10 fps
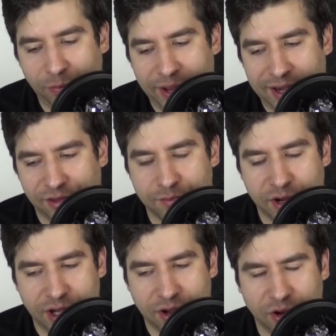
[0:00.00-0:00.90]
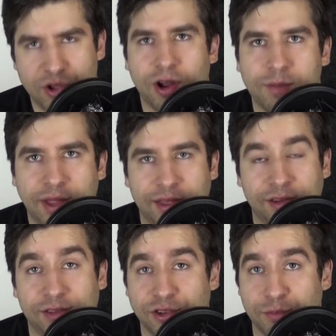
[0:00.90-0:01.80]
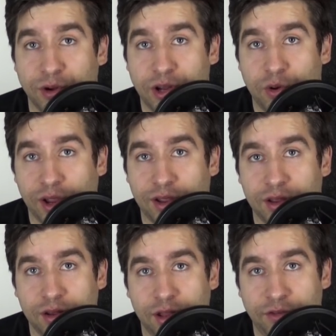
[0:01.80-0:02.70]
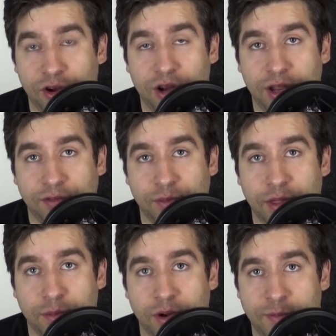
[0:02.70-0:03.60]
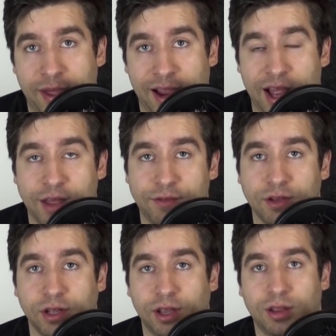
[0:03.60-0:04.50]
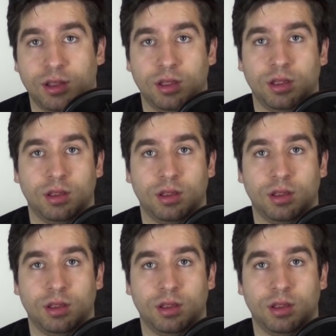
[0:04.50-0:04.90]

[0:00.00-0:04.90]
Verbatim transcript: hold back his money? No. You got to make that decision pretty quick if you're going to give somebody their money back, I feel like.